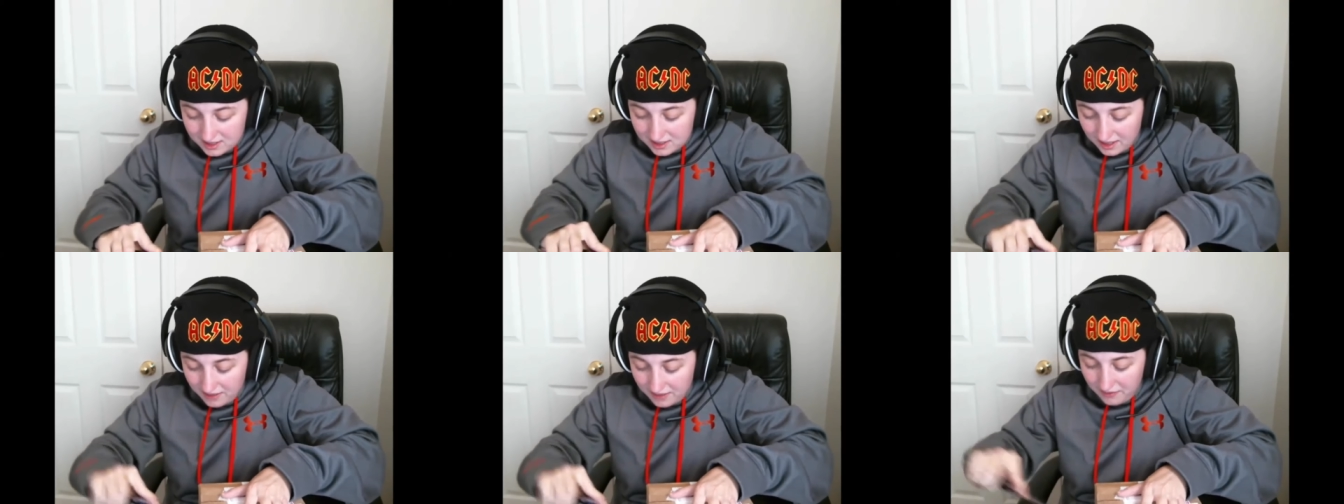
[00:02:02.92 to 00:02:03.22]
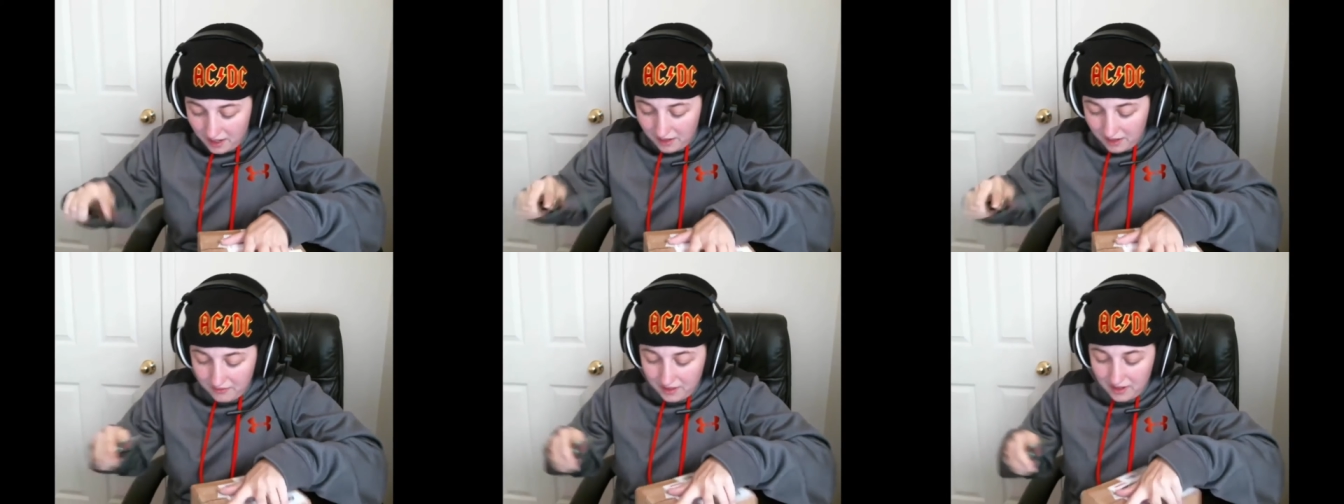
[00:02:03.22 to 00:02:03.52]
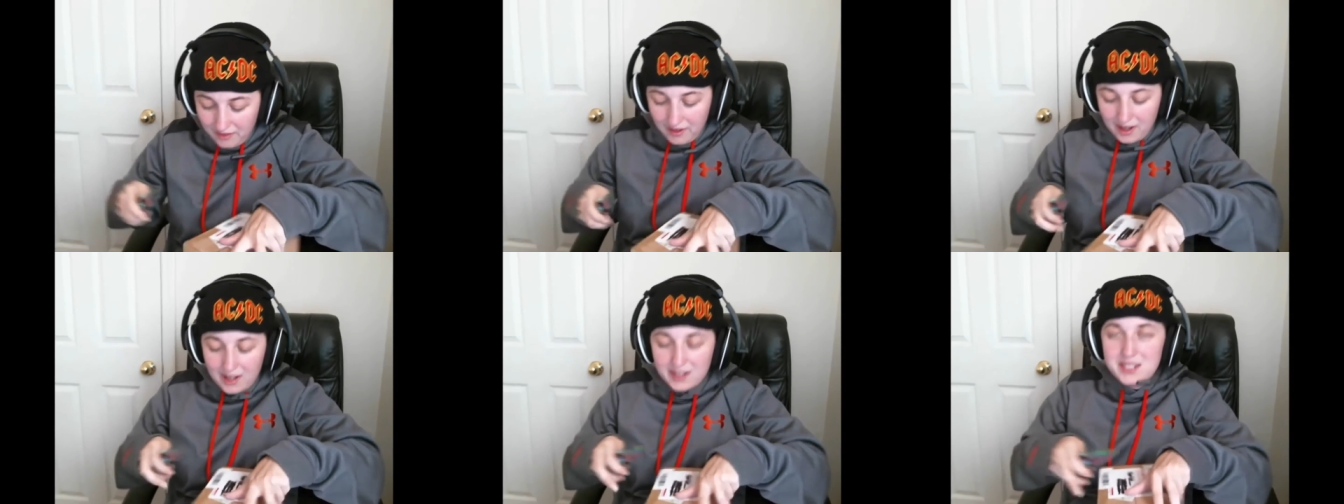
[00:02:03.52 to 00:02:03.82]
I've, I've
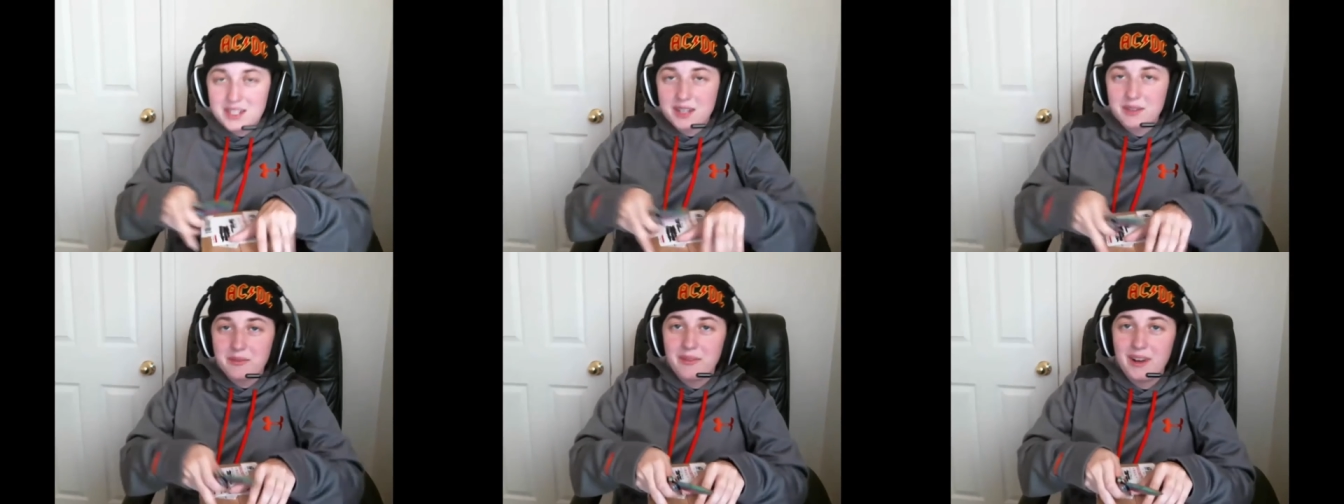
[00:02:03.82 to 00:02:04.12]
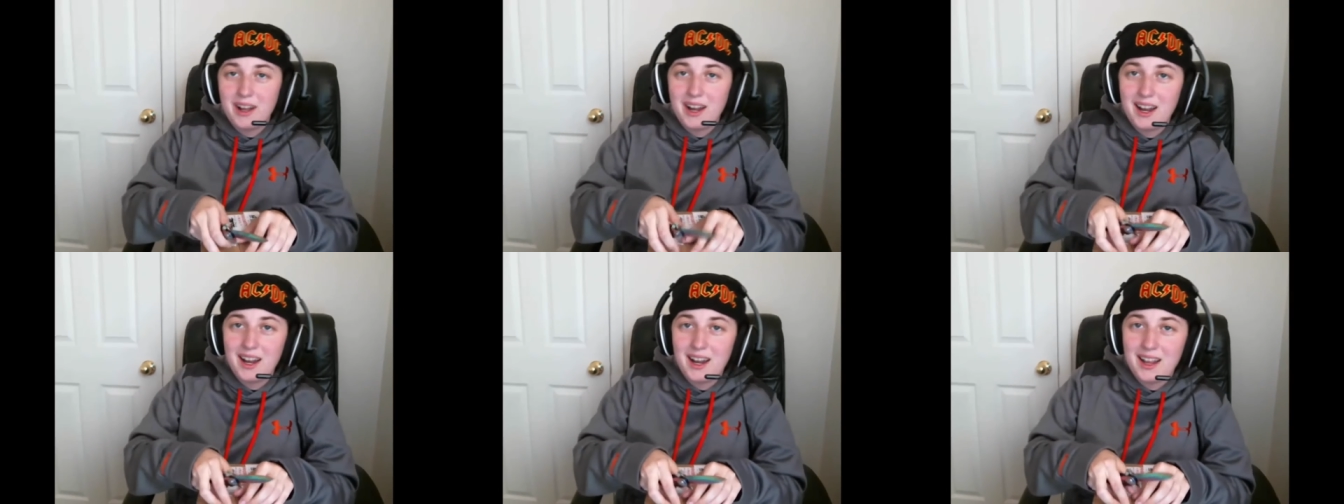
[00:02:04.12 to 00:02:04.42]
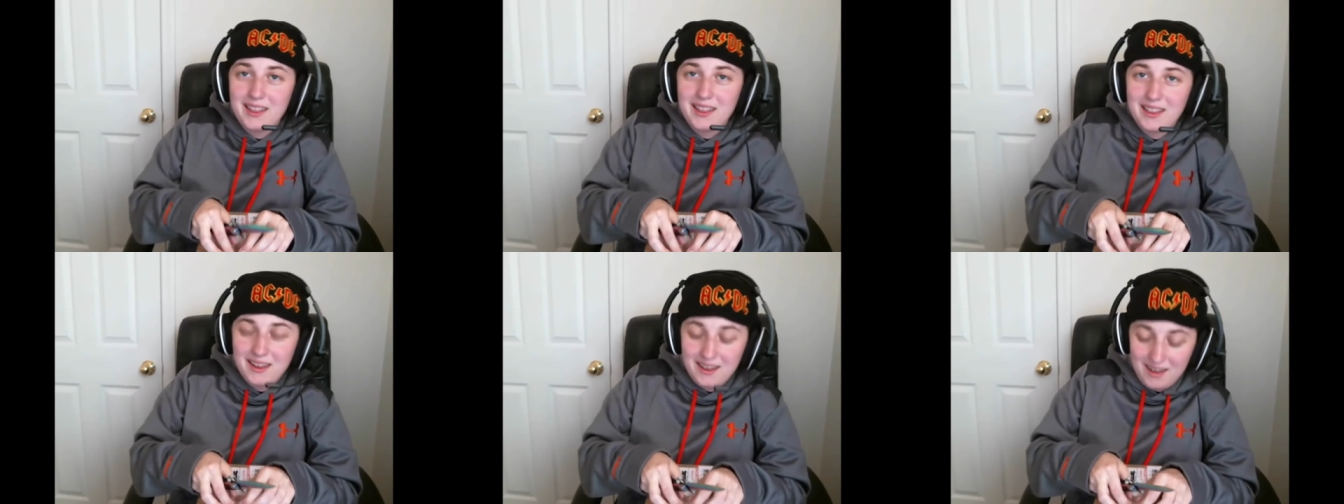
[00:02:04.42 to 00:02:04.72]
never actually won
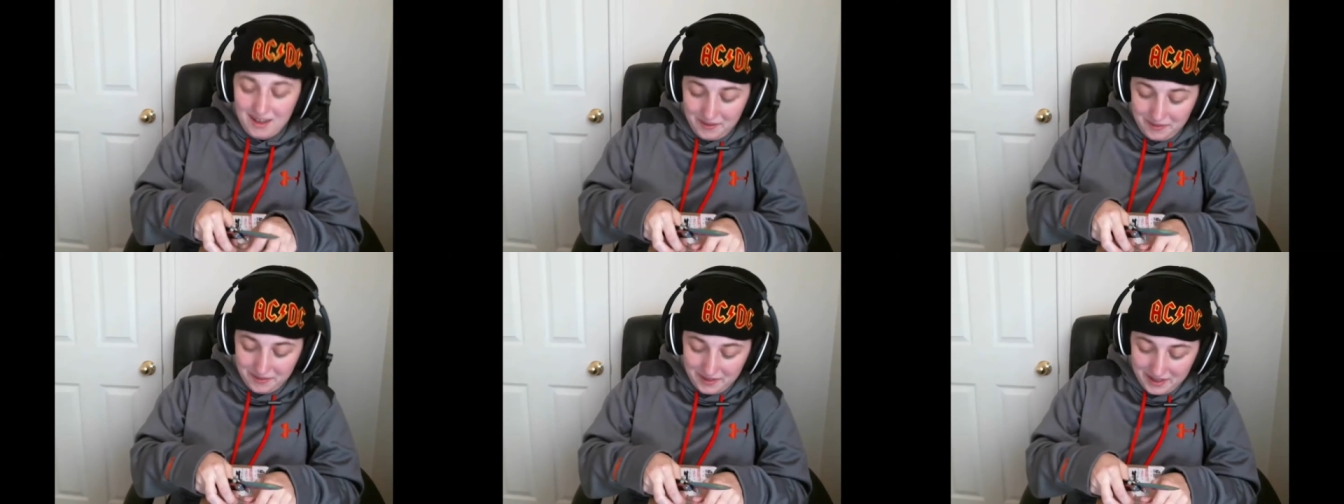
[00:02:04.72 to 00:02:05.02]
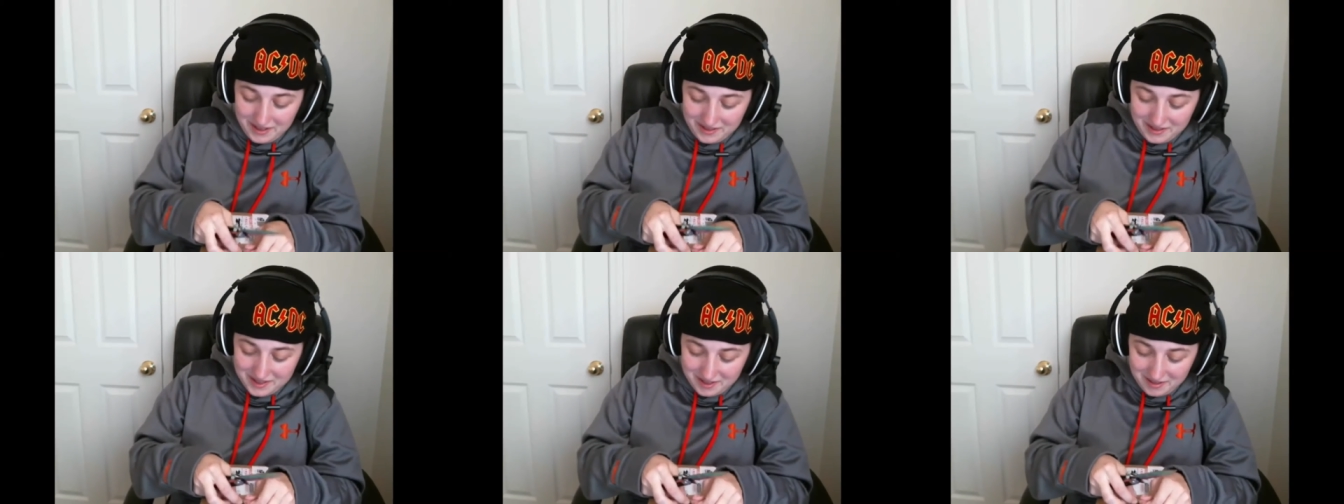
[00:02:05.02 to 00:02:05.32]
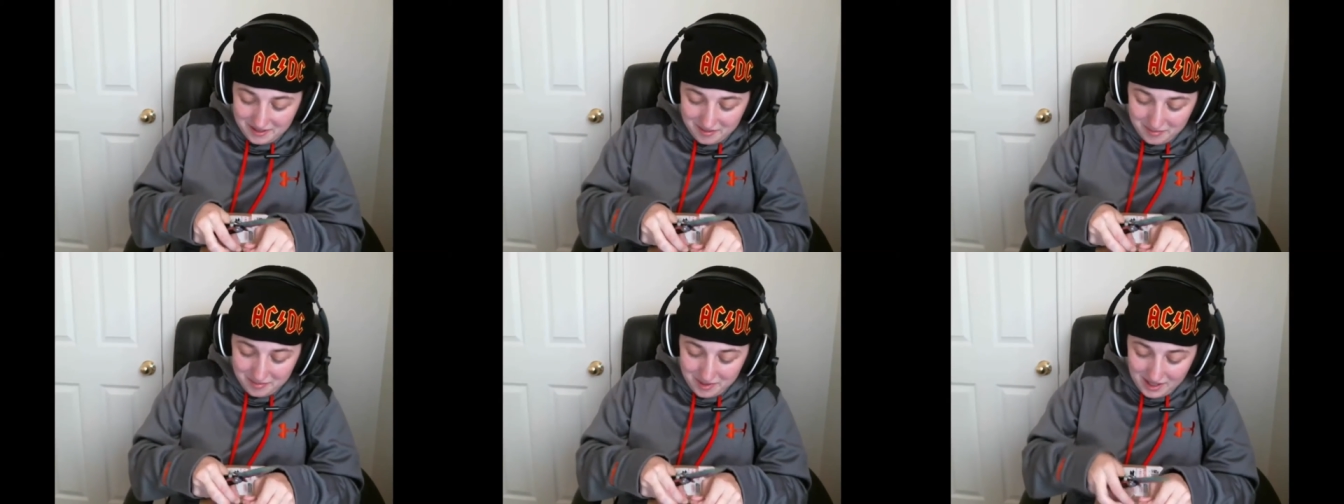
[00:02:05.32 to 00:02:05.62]
anything off of
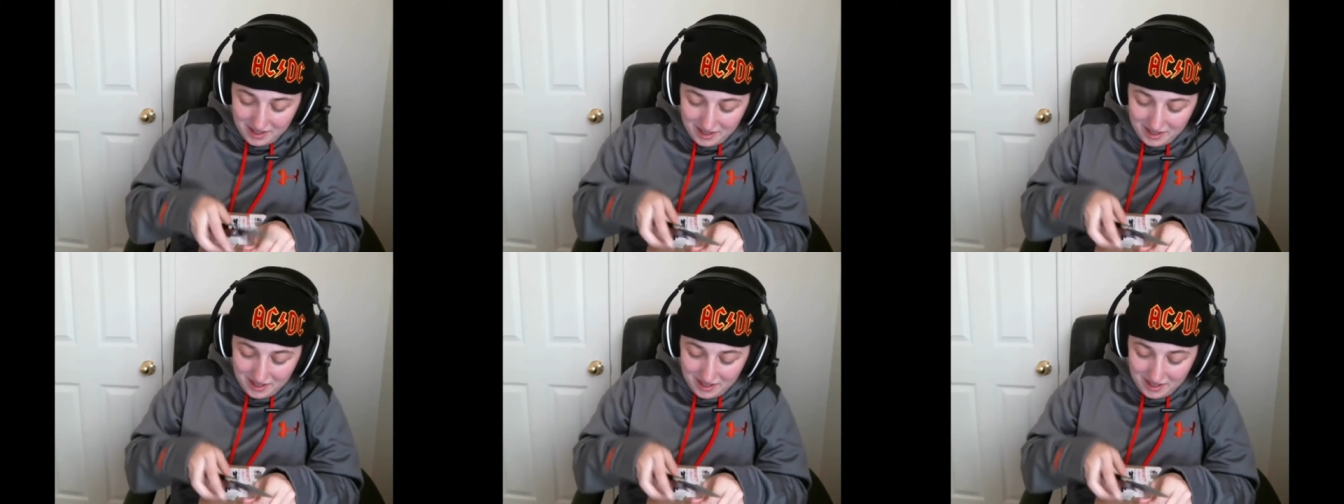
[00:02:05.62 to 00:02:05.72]
YouTube.